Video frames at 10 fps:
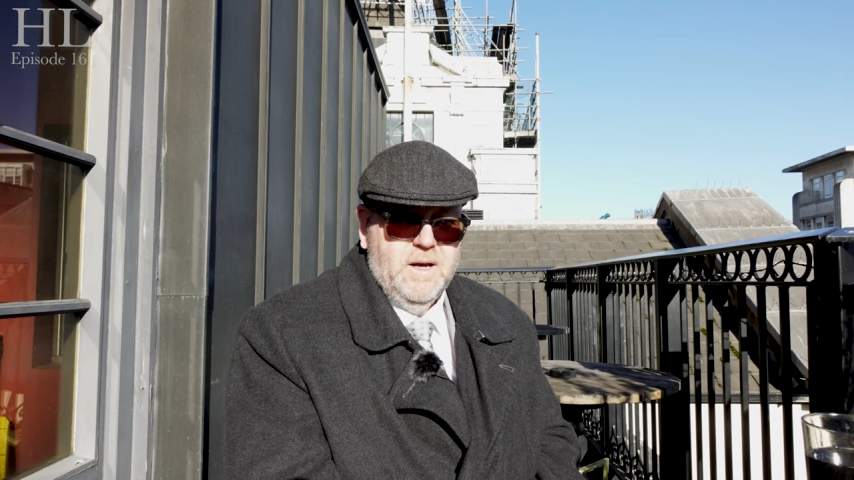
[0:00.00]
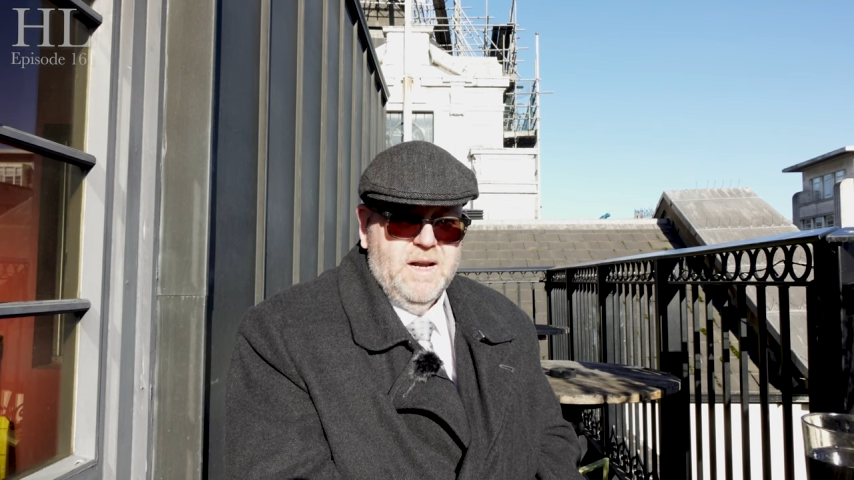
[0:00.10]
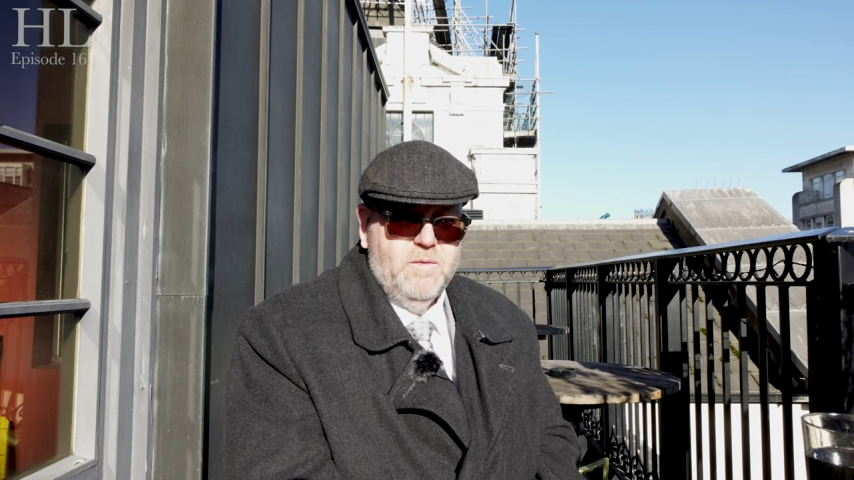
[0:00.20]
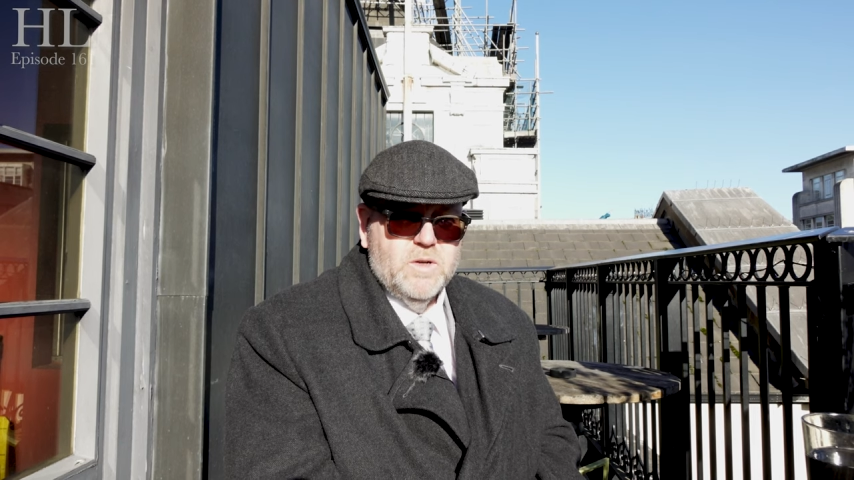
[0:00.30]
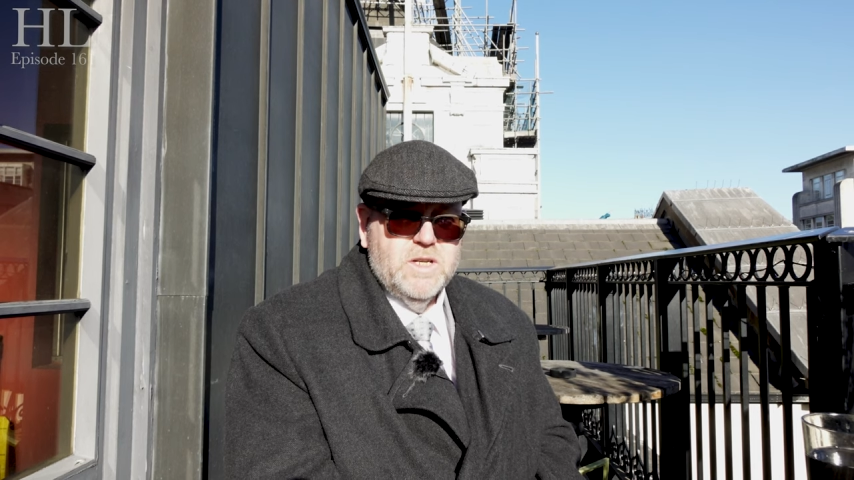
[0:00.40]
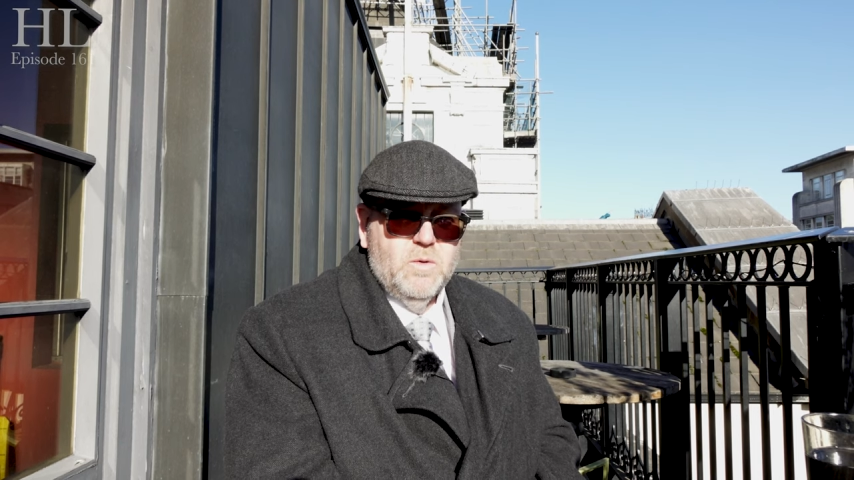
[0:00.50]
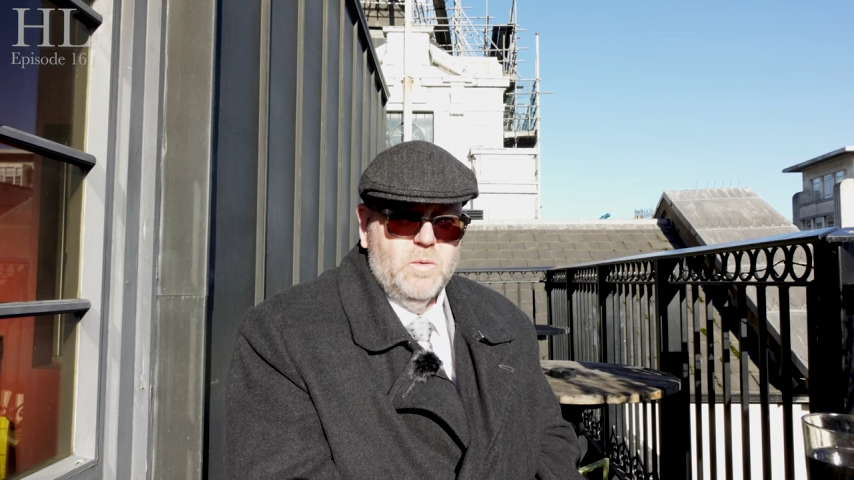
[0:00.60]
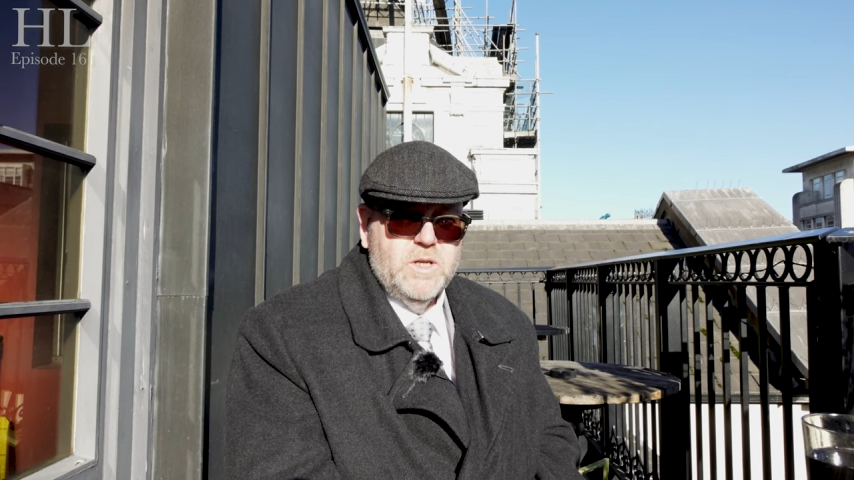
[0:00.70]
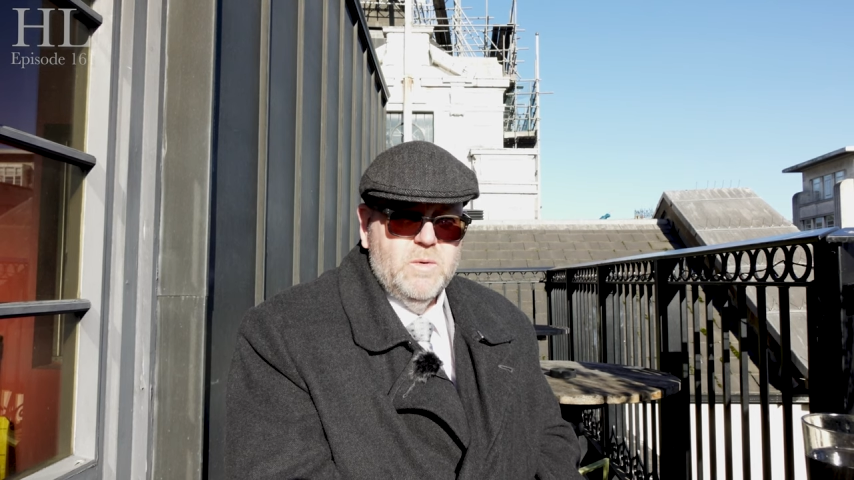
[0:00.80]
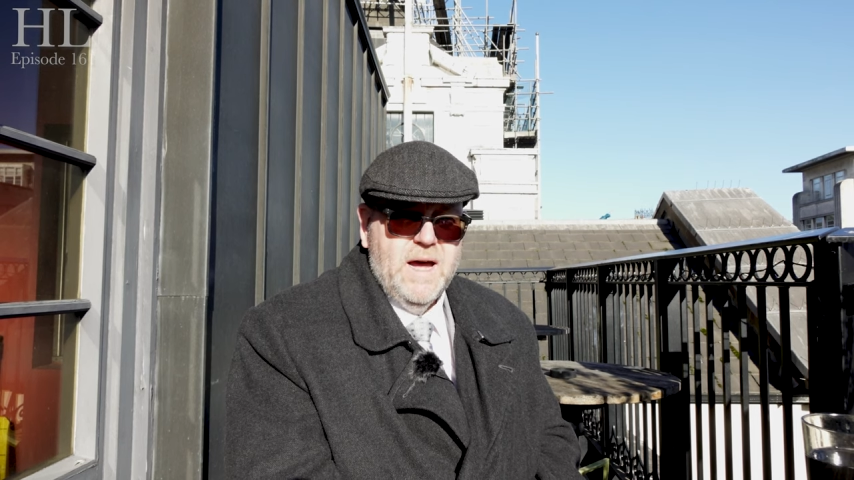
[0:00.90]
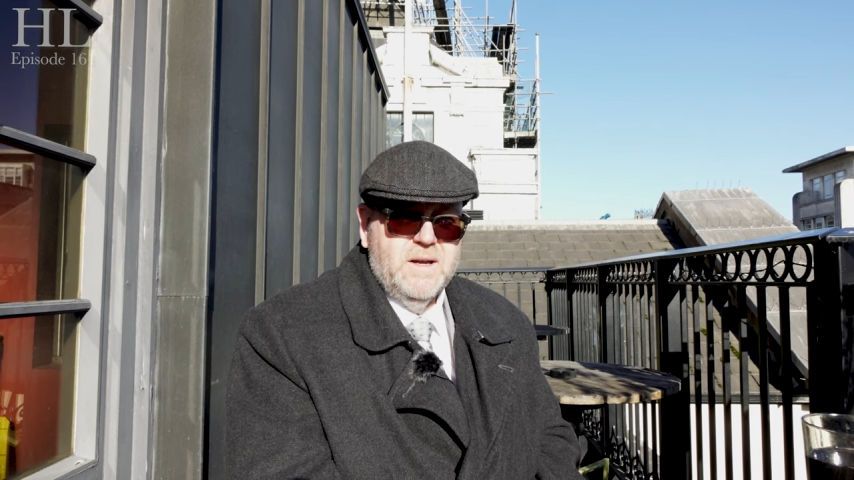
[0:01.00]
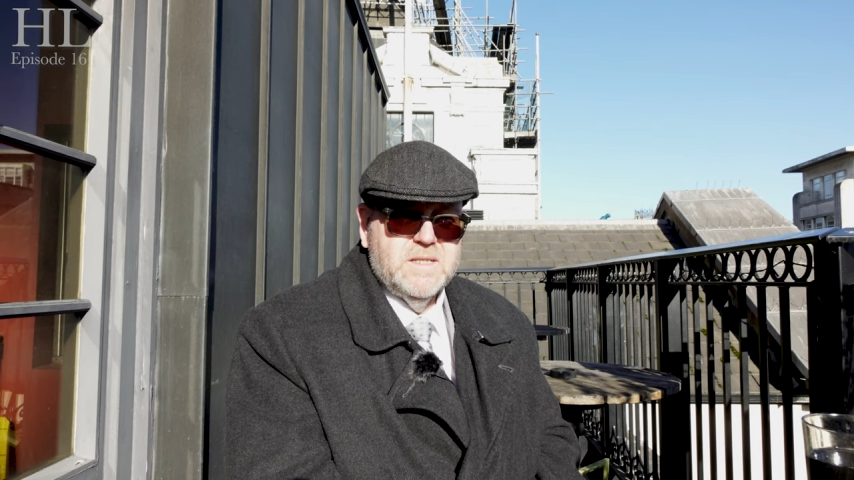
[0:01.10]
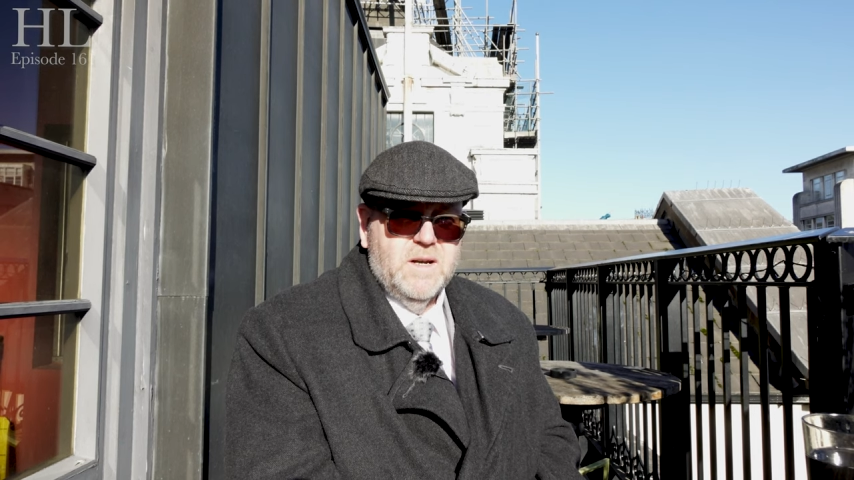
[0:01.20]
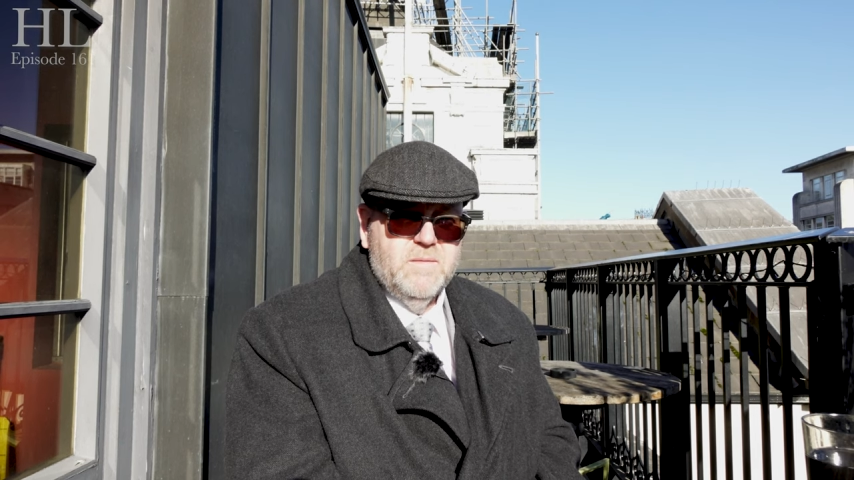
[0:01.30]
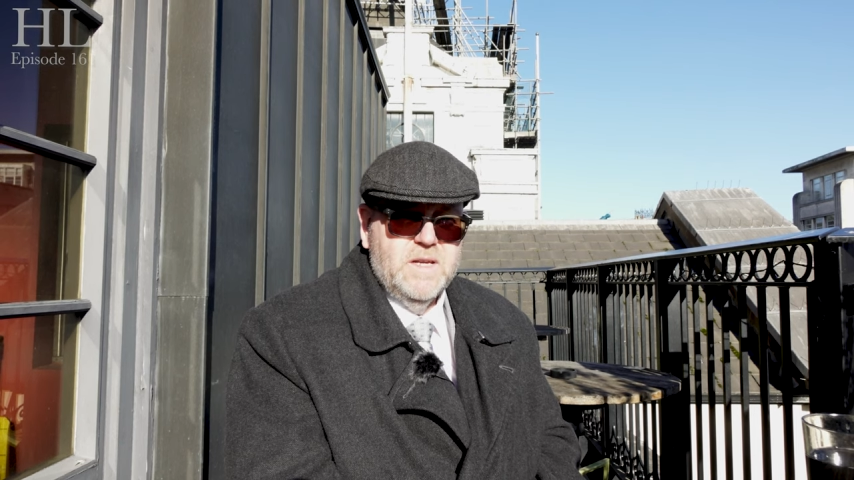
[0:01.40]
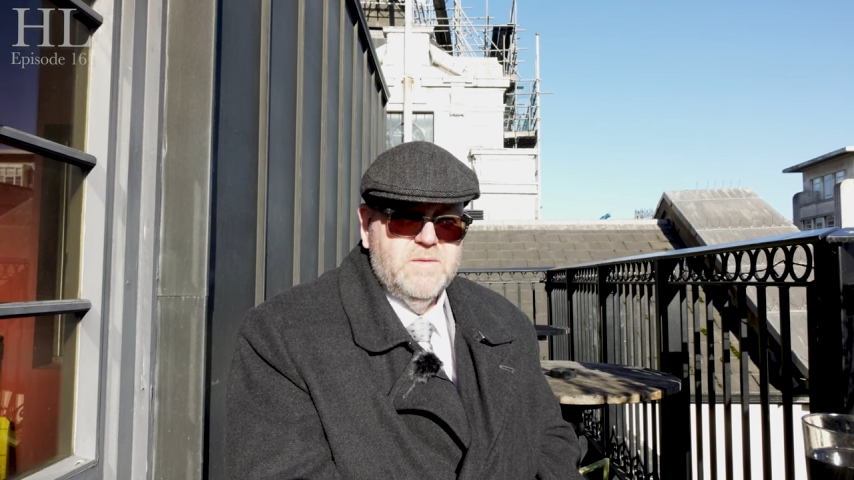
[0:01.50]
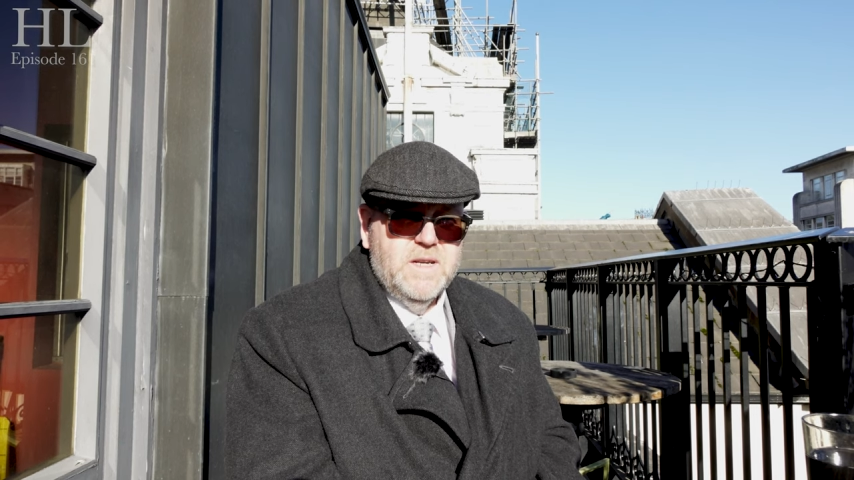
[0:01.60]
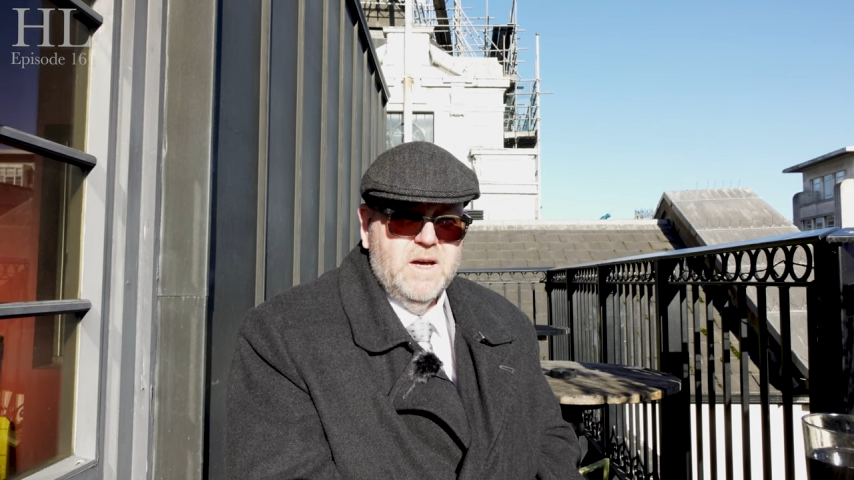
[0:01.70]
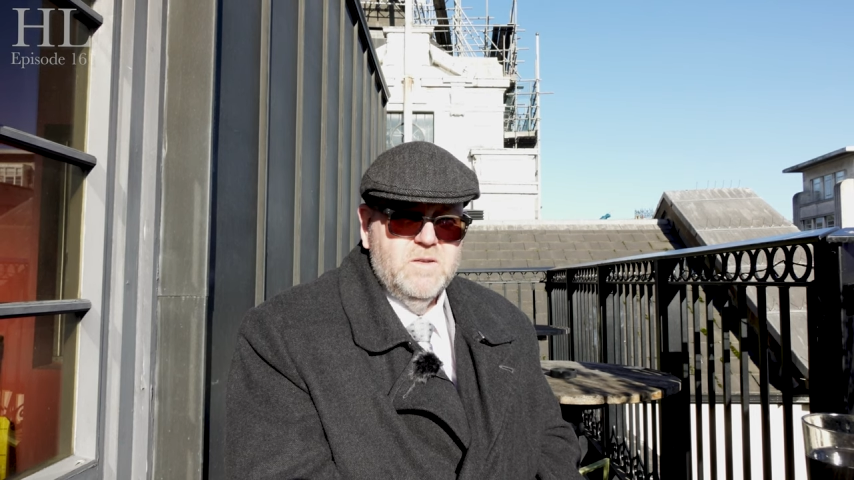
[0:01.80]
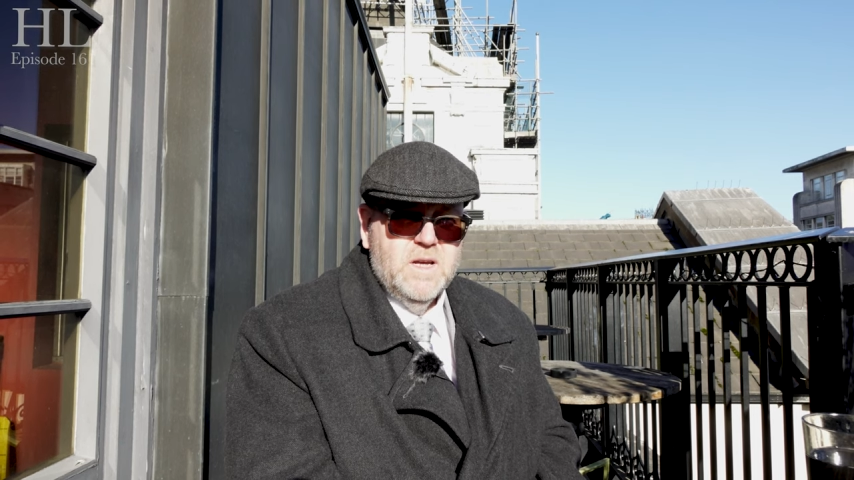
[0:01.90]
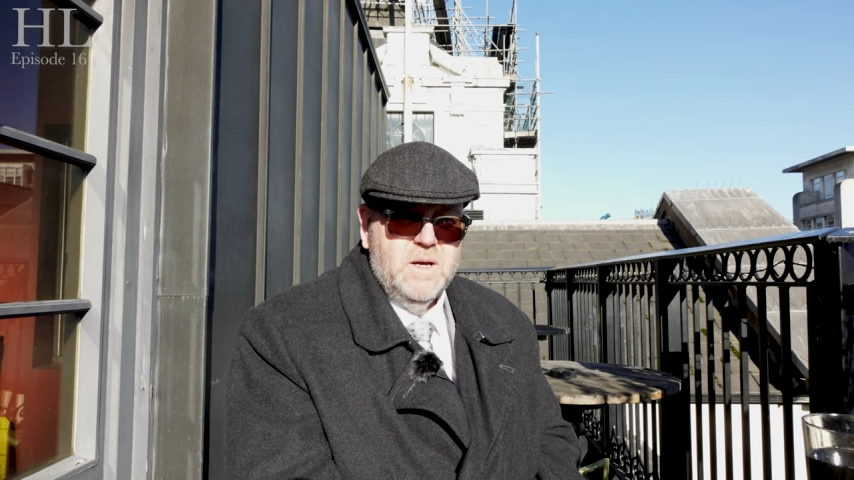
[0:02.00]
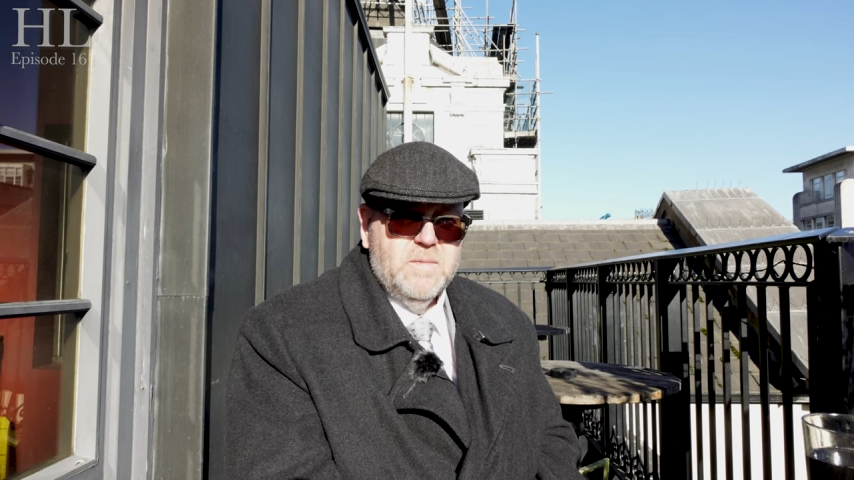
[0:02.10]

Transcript: And if you want to know what we do outside of these videos,